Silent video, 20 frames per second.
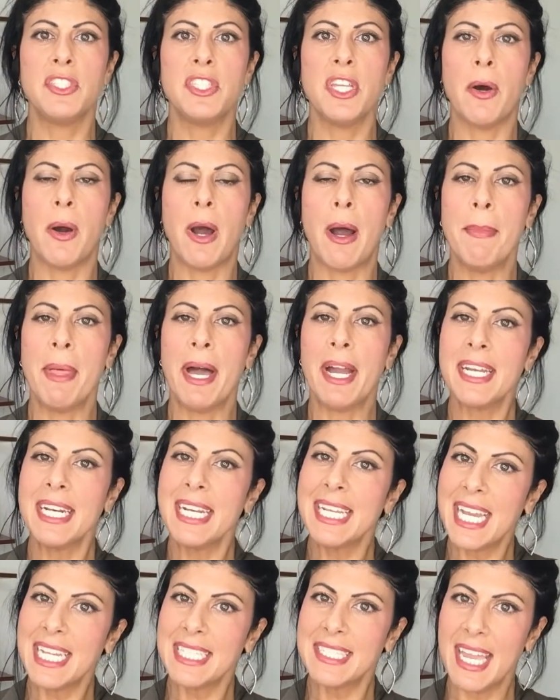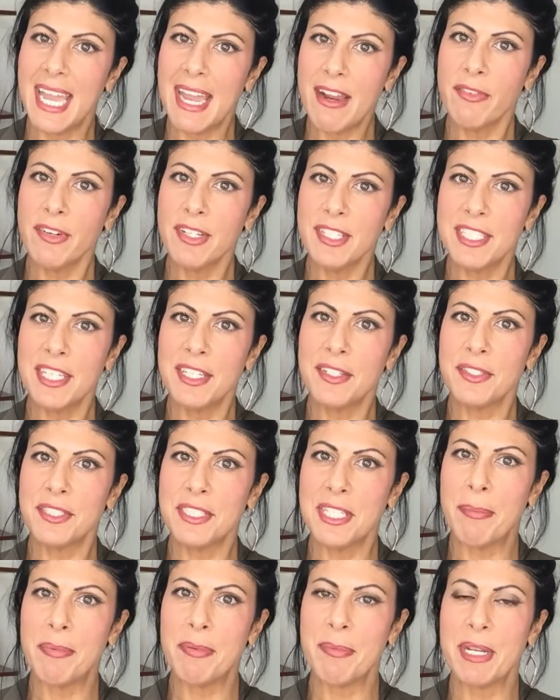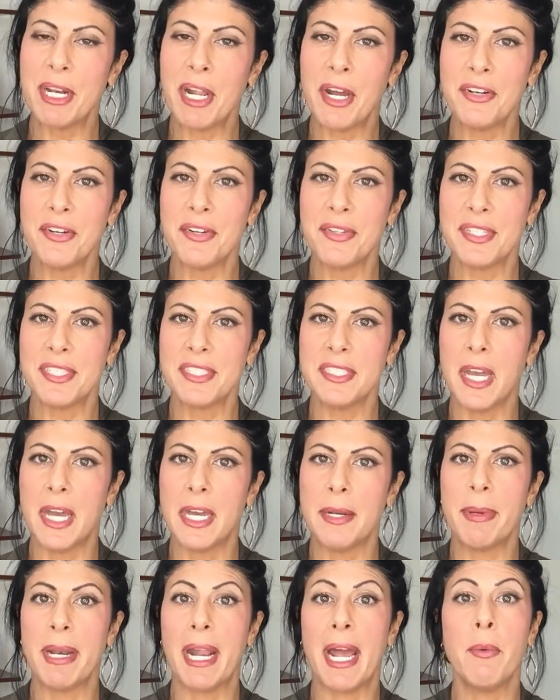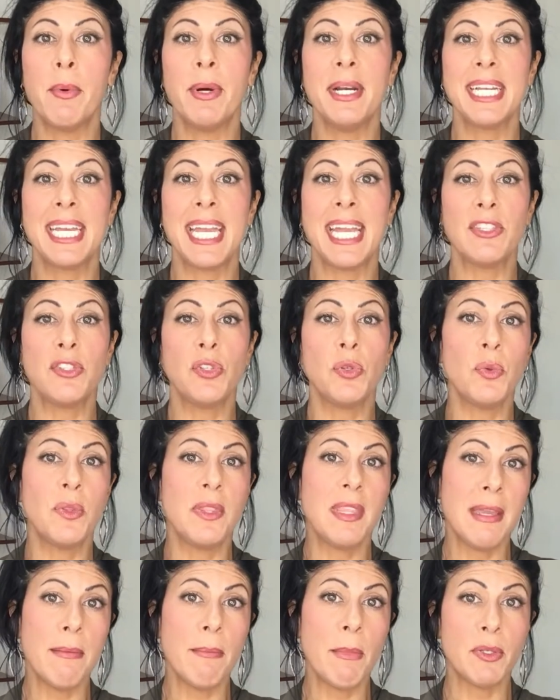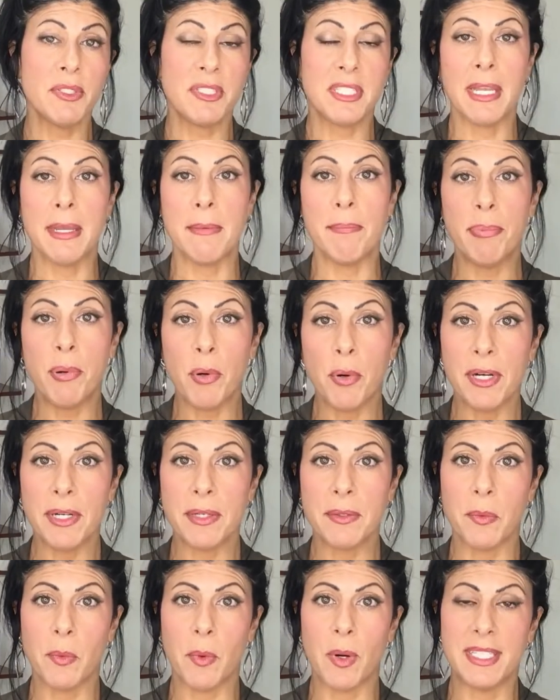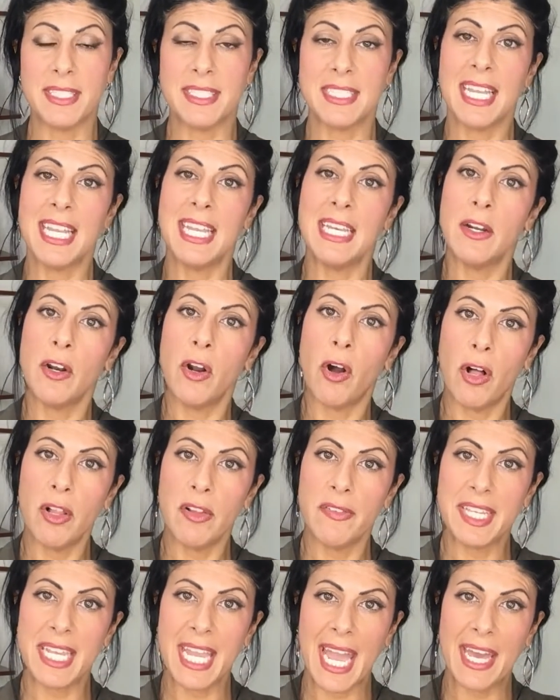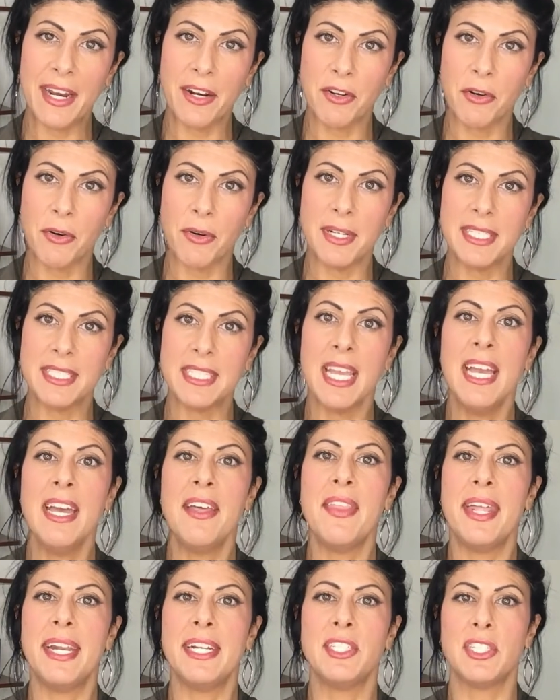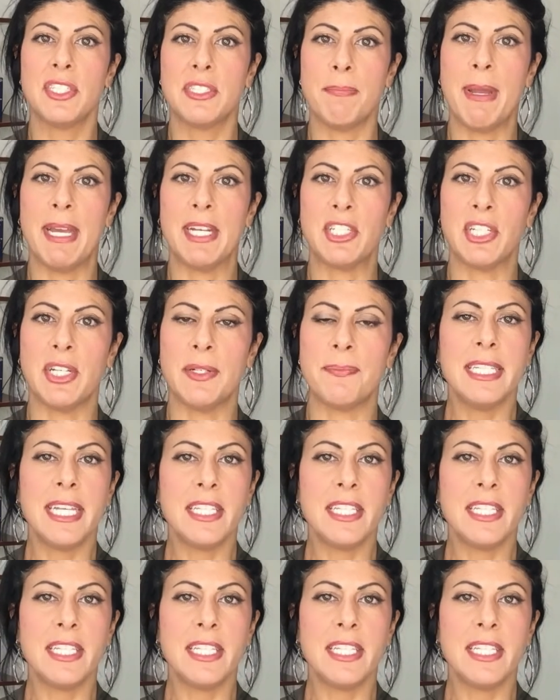So I'm not going to get to every single supplement under the sun, but I want to get to the most important ones in all of the categories that I just mentioned.